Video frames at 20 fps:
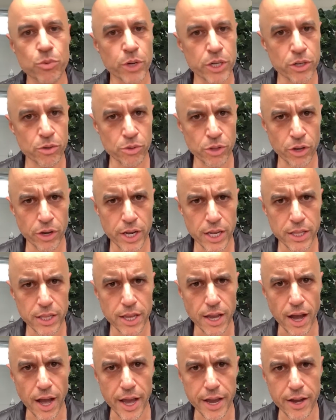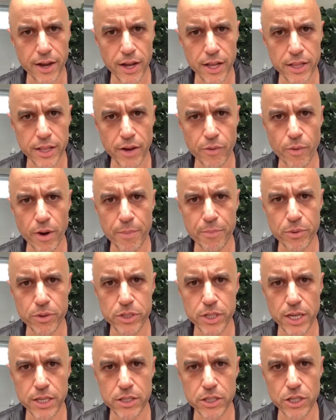when you look at the icon that
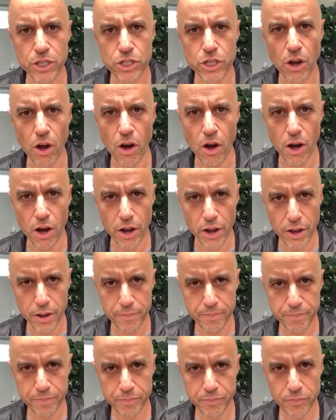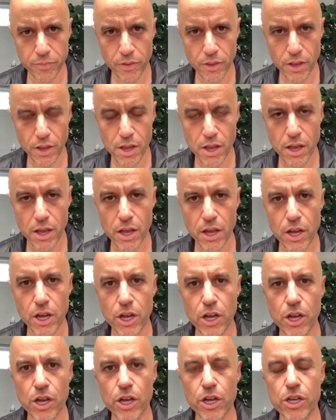represents a dog?
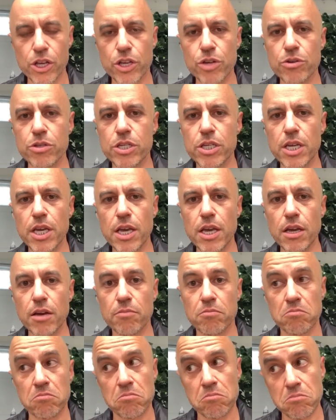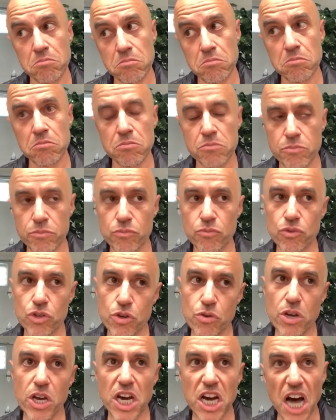You see,
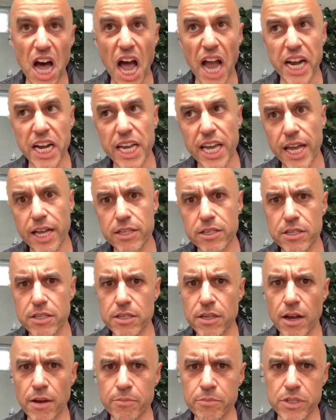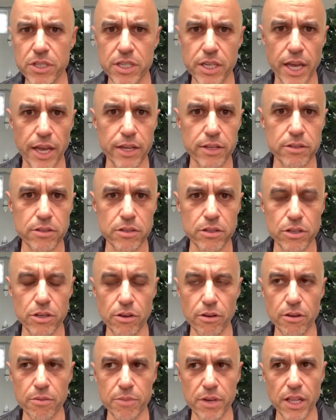you can kind of get some sense.
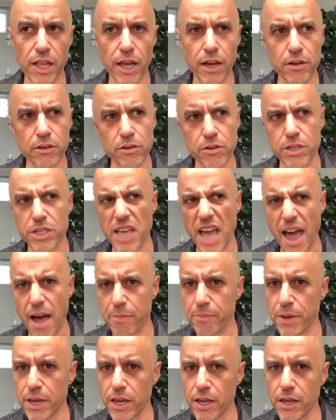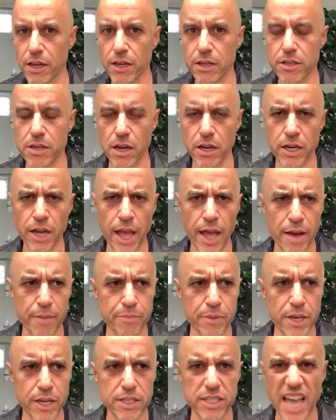You can be like, oh, it's happy, it's
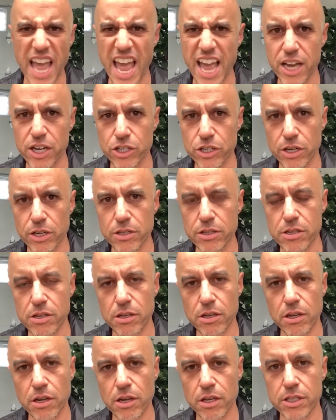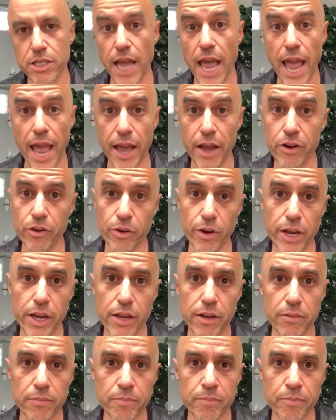unhappy, it's anxious, it's angry.